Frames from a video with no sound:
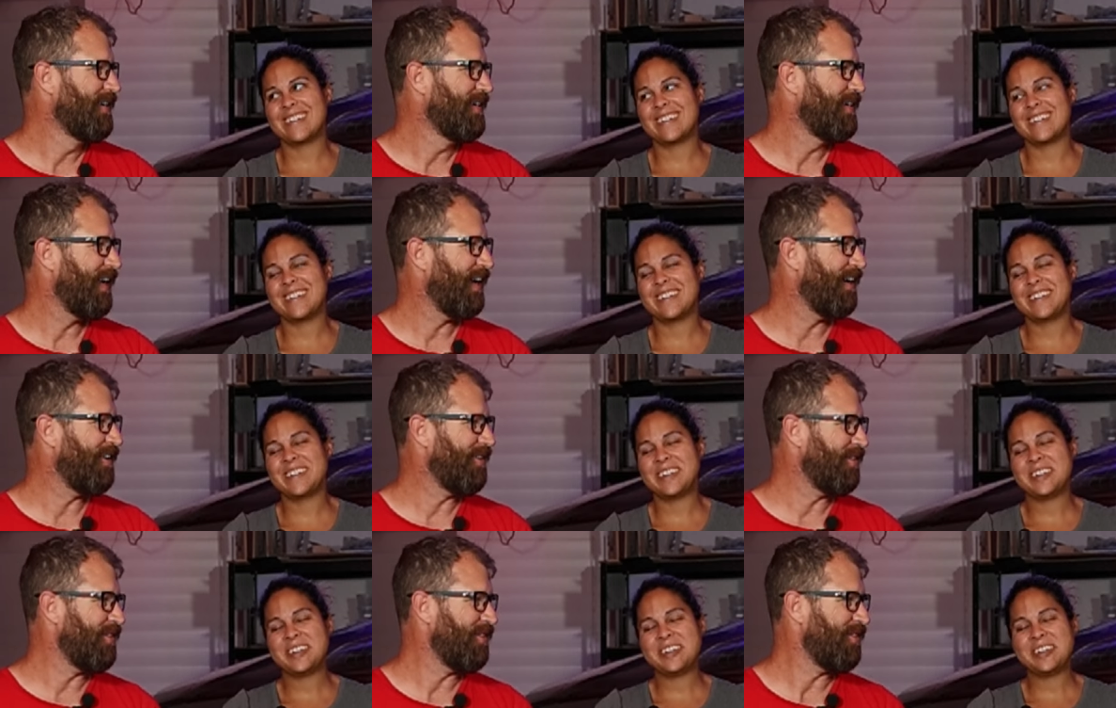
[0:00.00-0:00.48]

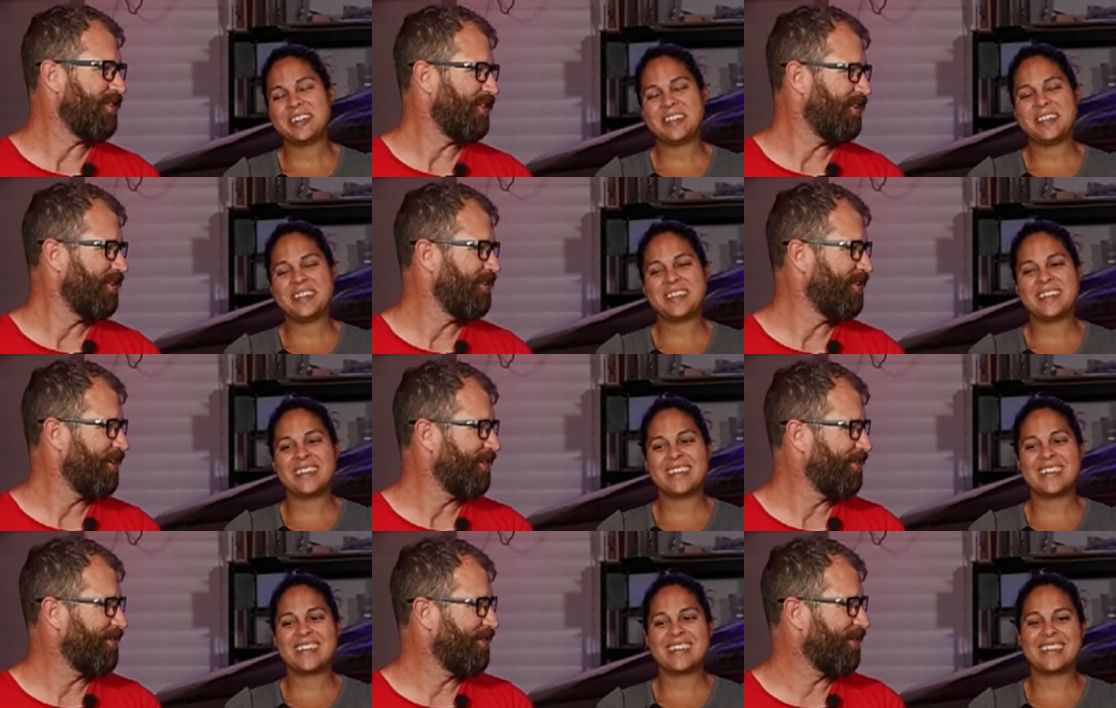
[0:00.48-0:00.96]
Speaker 1: you know it's,
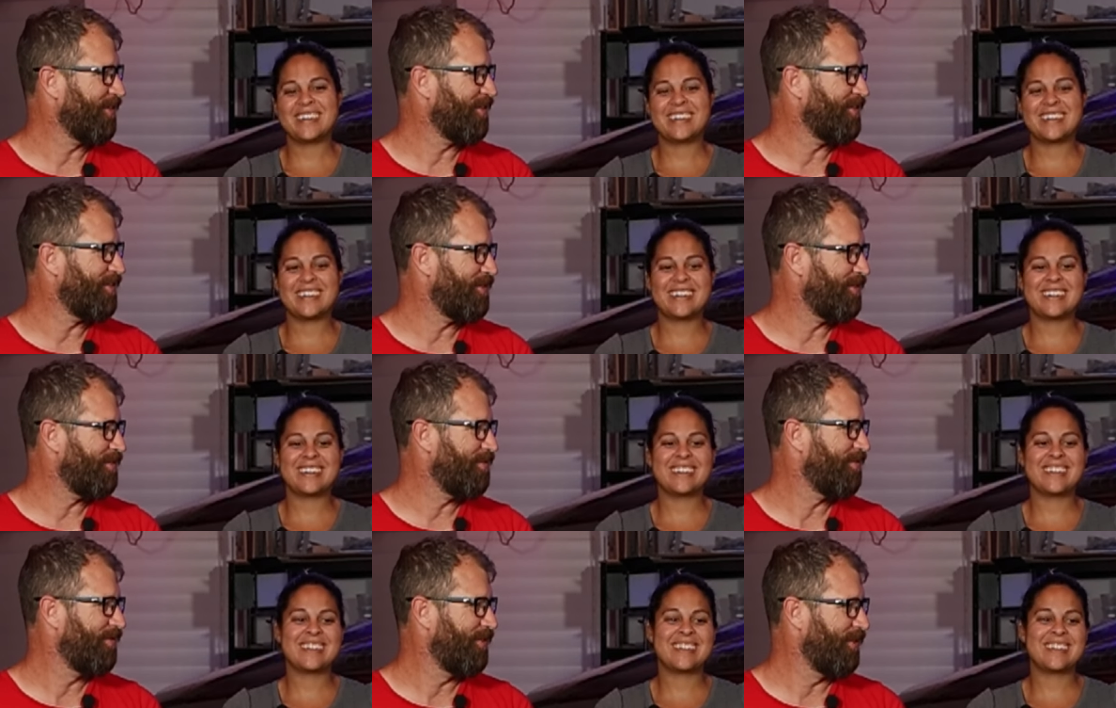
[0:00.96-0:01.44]
it's our
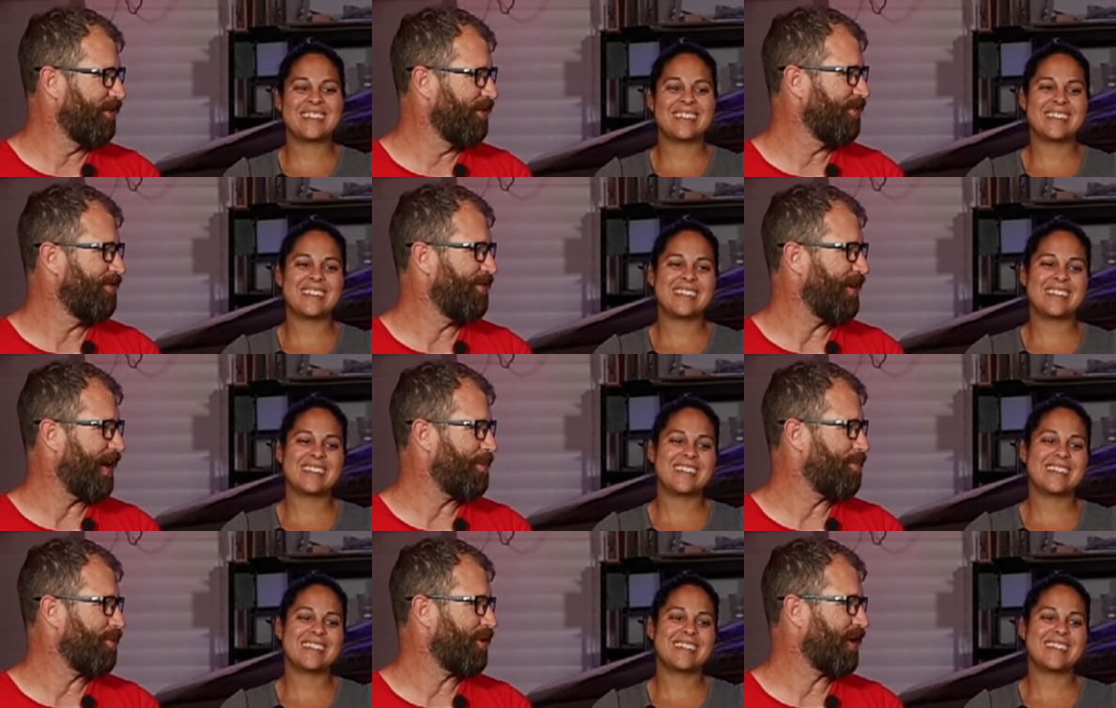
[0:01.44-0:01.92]
first full
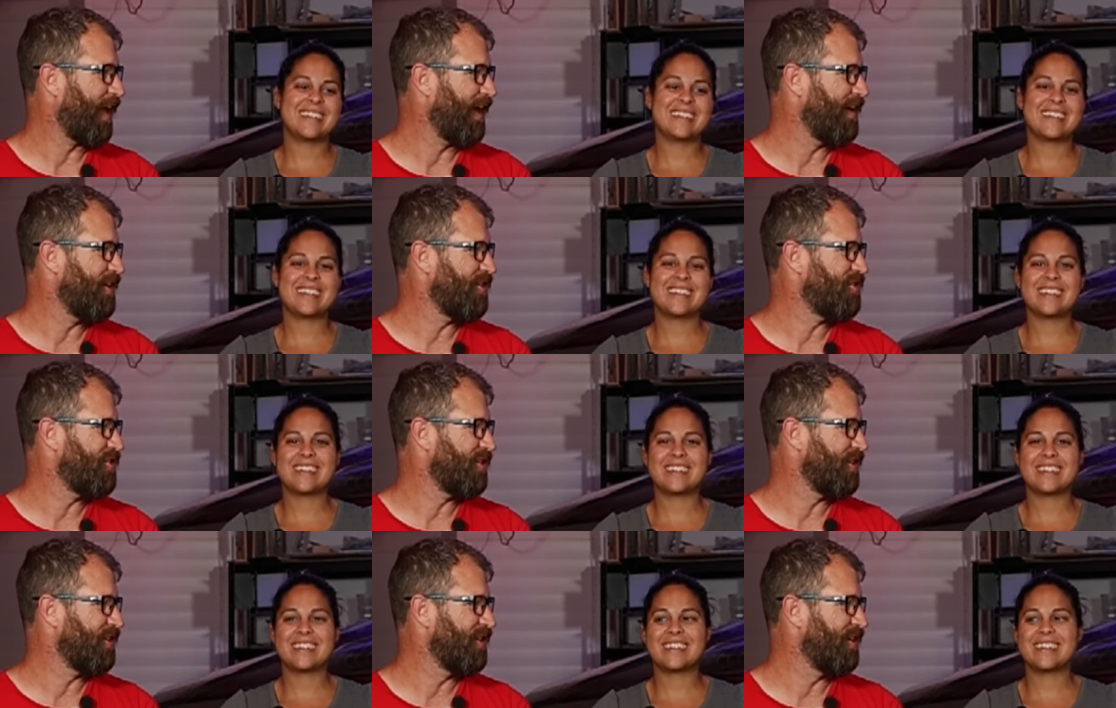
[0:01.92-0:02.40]

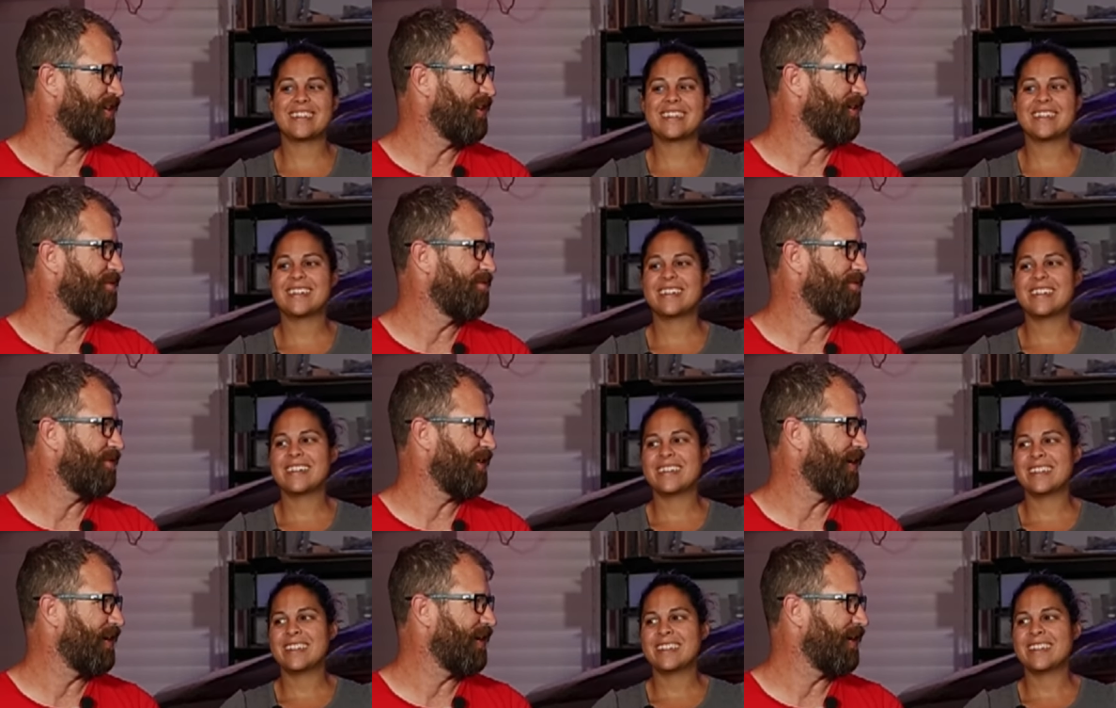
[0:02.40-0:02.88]
fabrication
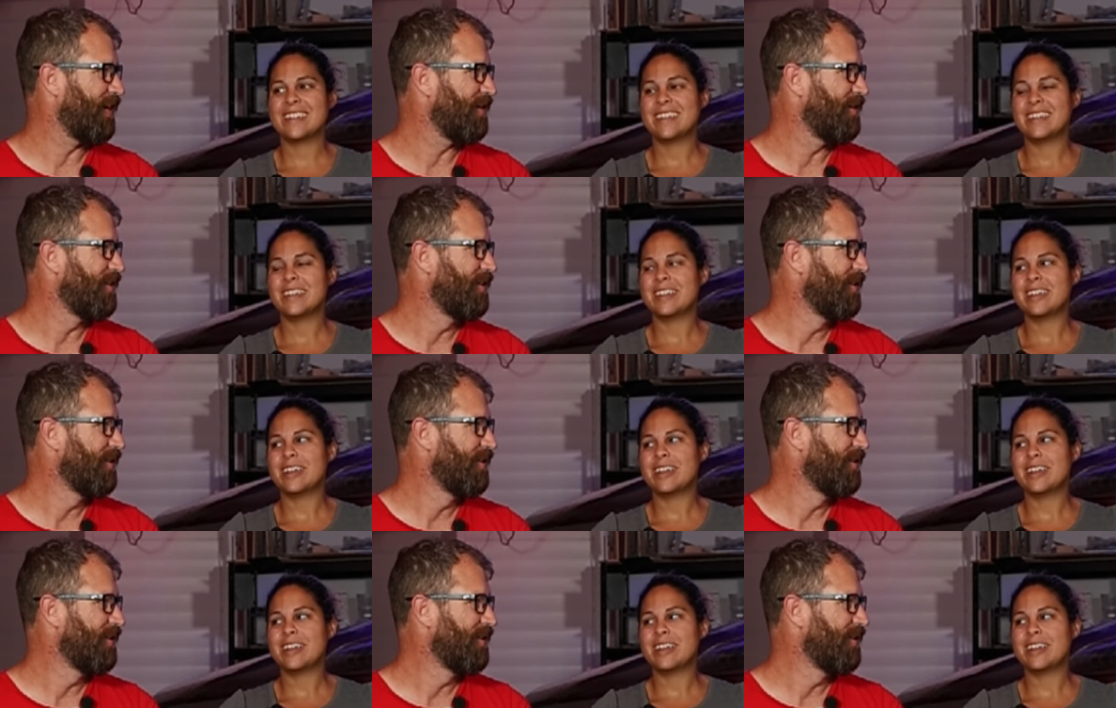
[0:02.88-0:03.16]
of uh,